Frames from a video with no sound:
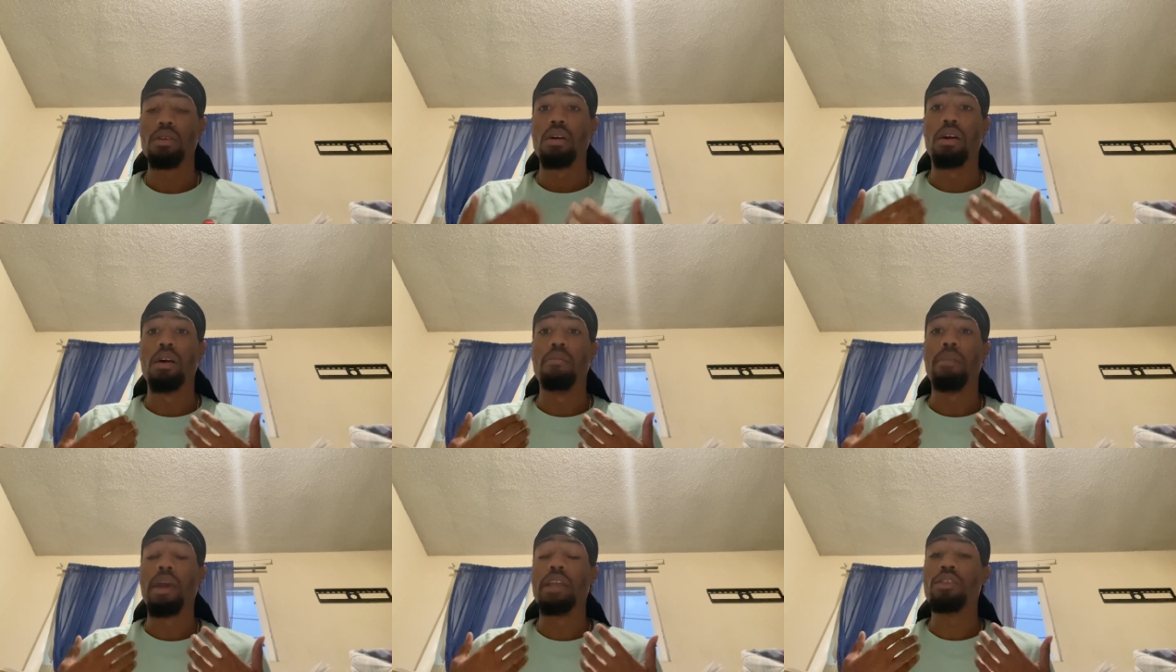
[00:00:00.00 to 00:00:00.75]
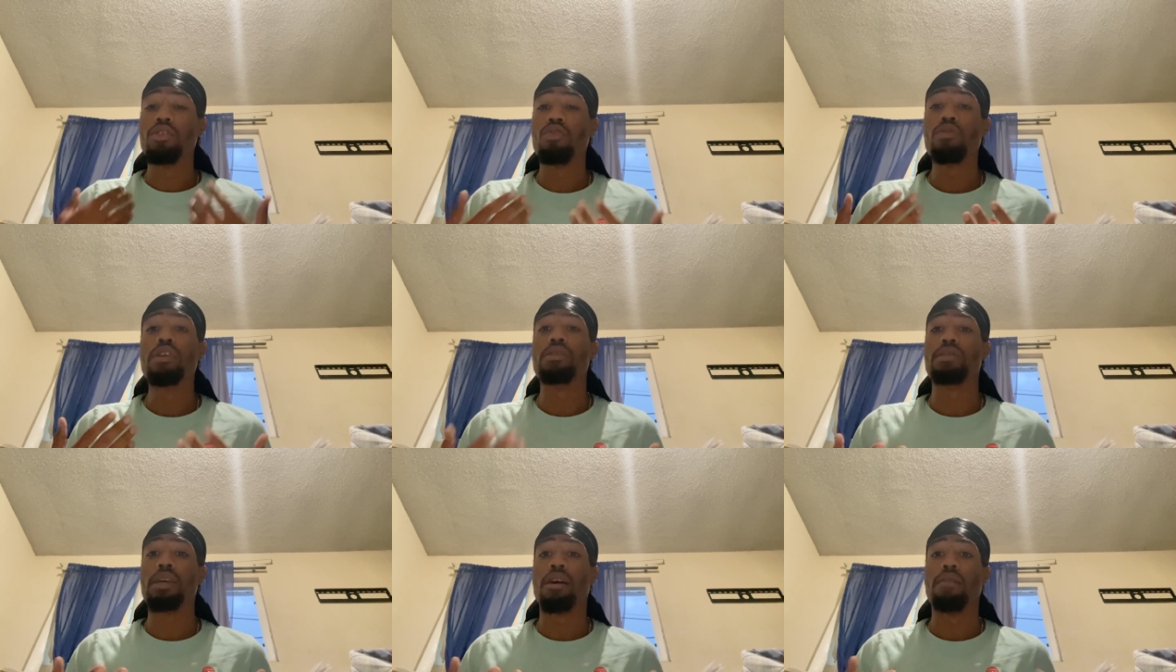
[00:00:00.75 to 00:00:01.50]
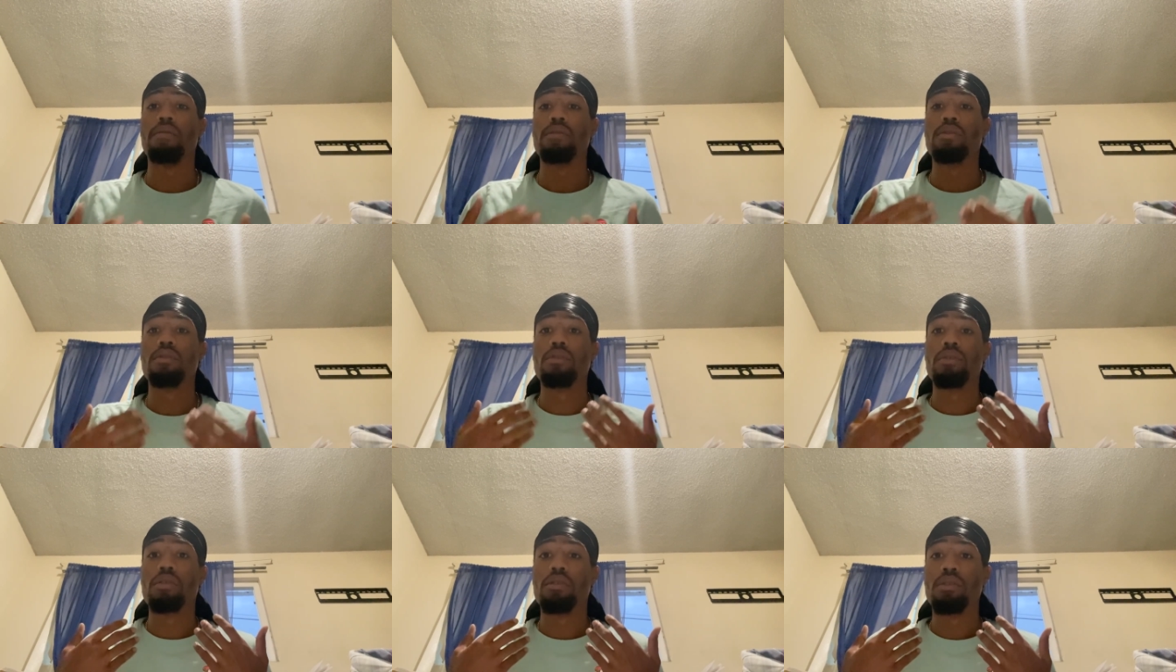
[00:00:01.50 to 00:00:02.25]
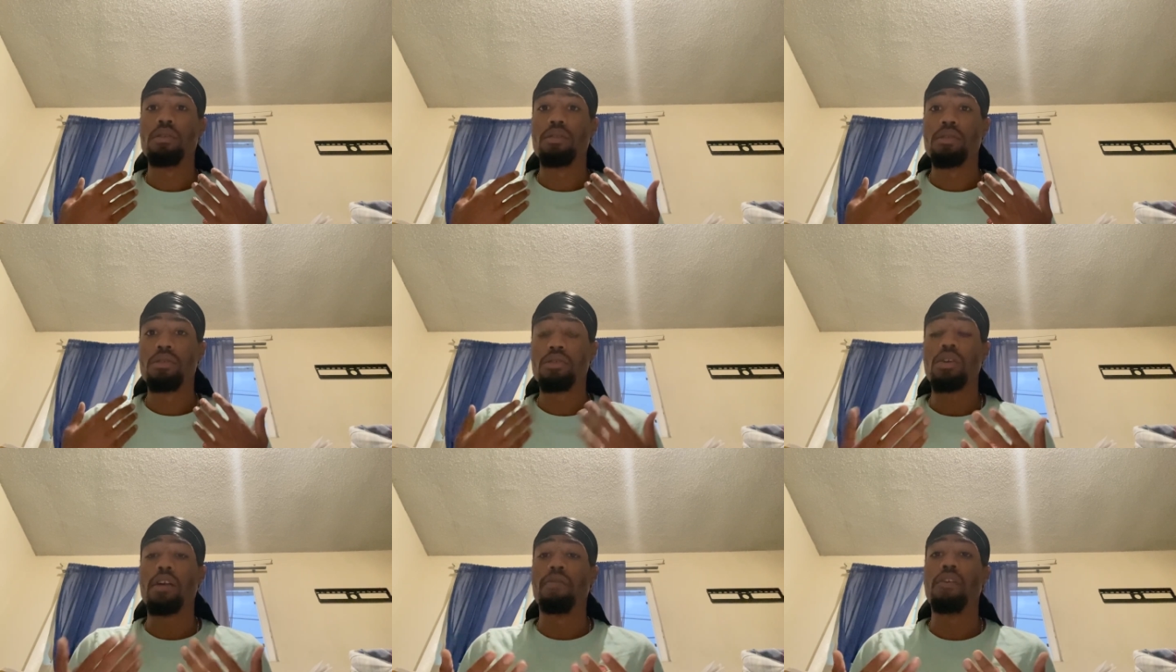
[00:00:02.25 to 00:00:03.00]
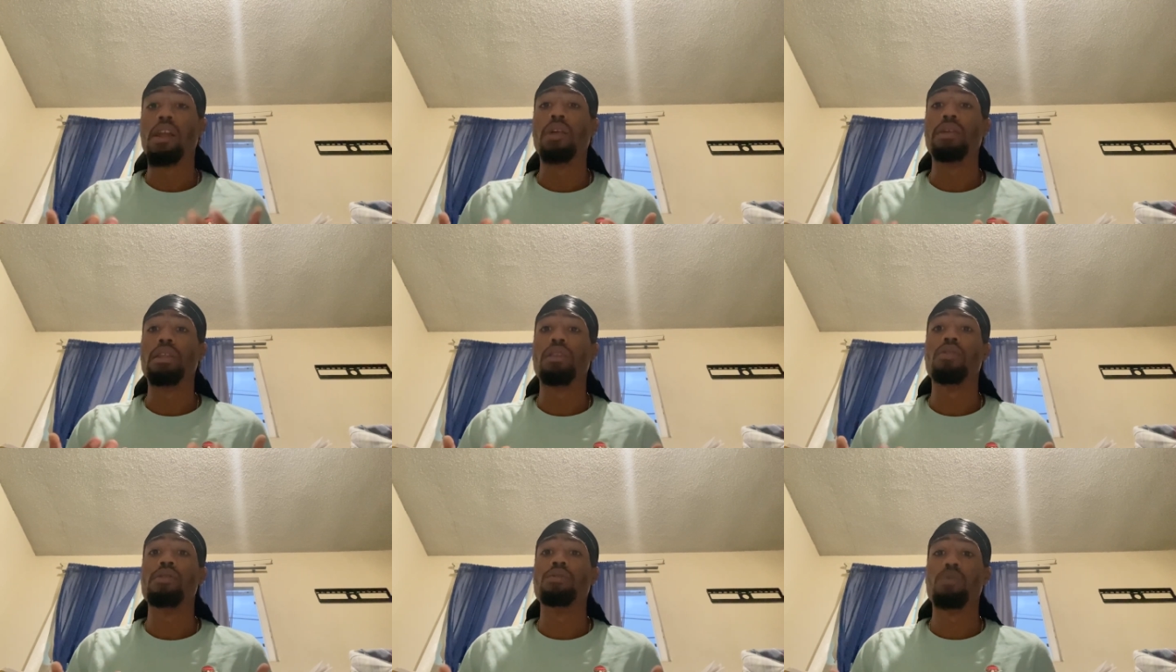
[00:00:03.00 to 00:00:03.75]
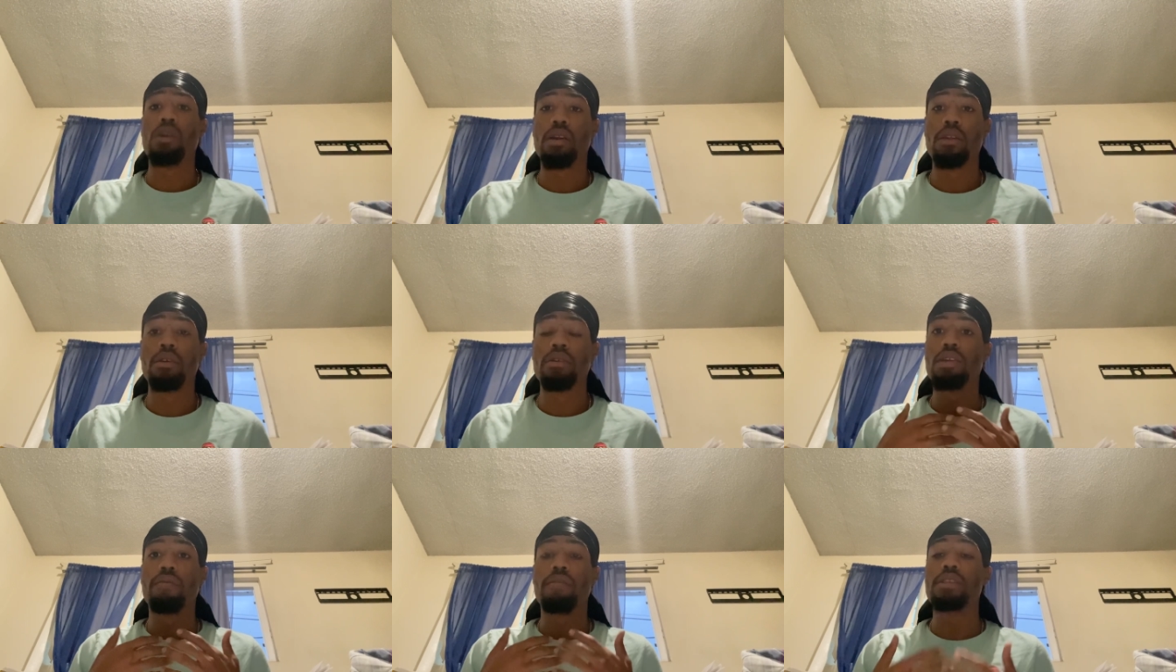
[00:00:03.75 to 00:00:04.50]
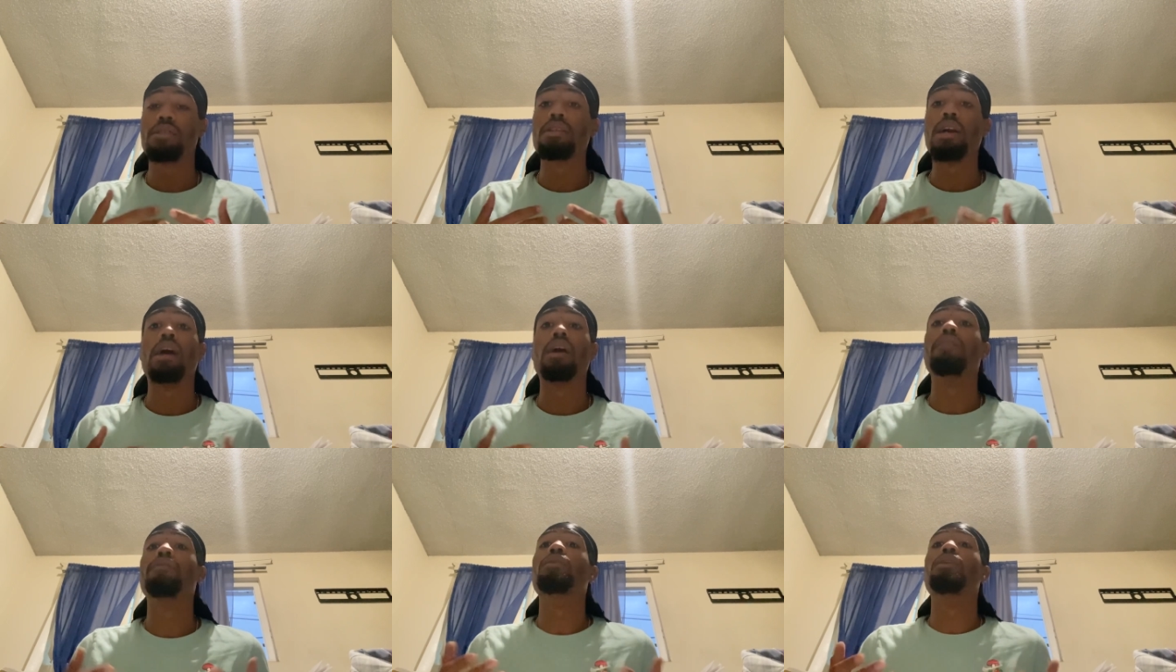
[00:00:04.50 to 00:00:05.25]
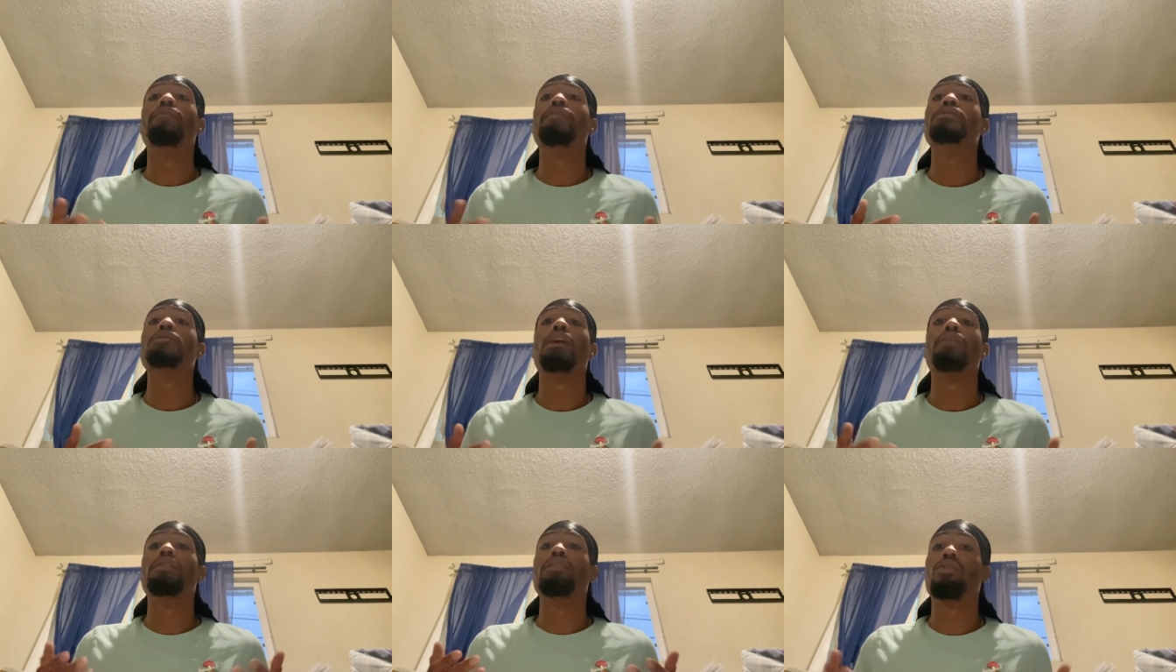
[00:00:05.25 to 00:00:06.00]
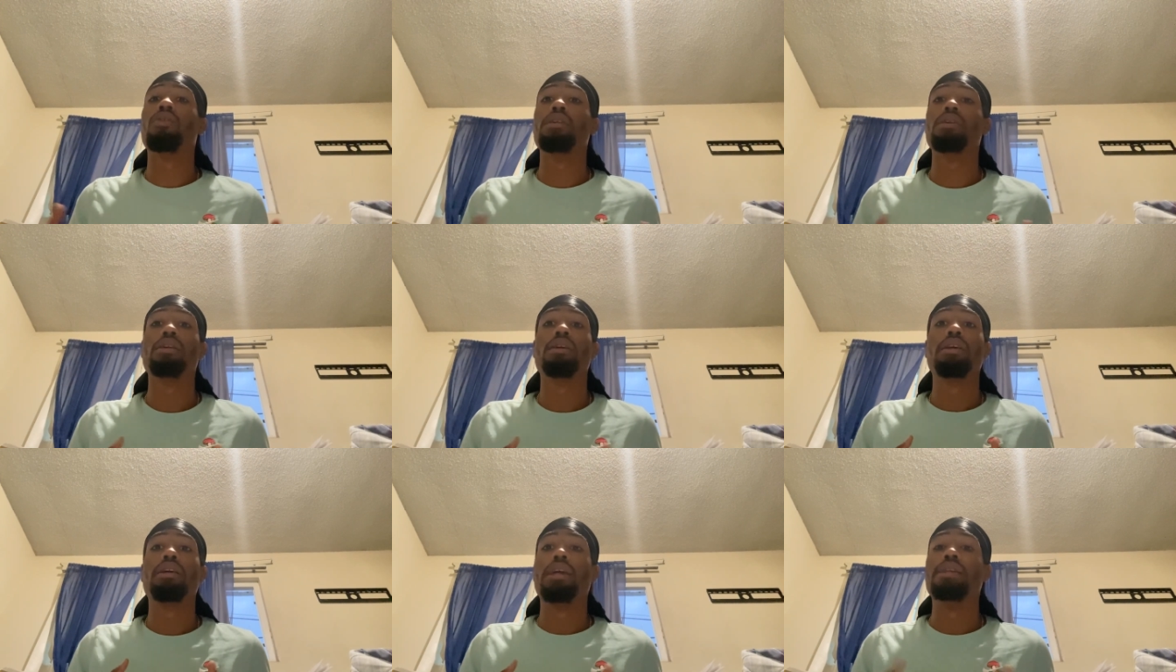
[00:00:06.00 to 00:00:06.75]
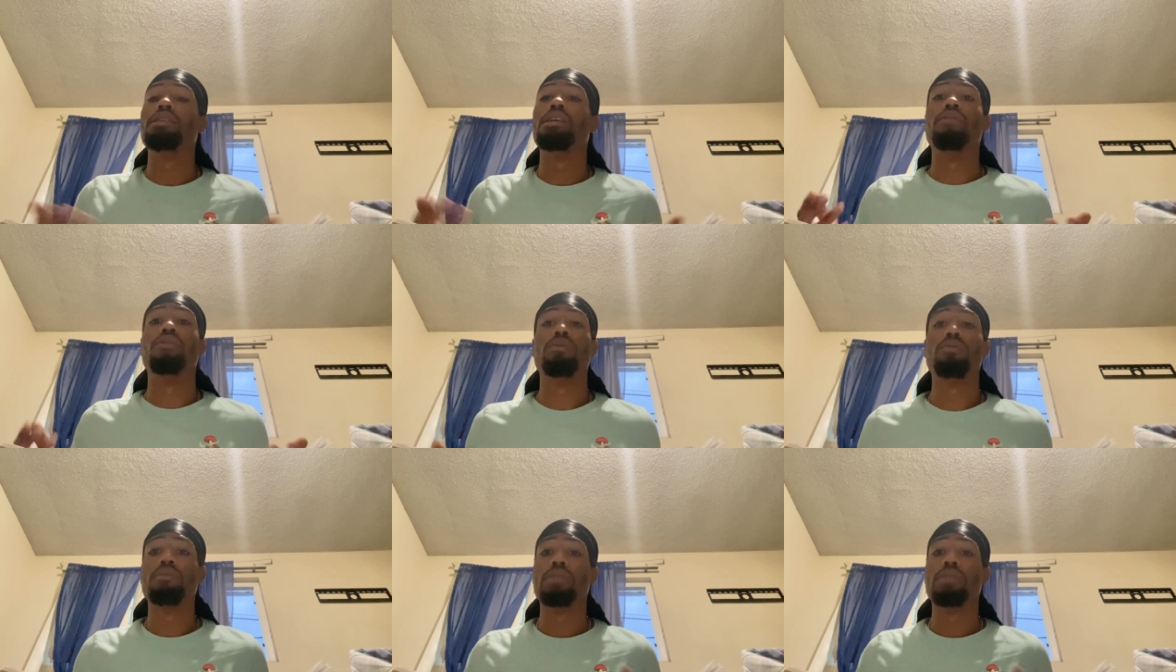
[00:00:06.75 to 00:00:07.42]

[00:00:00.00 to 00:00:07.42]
Um, and you yourself start following the Lord's word. If it's not of the if it's not of the Lord, it's evil.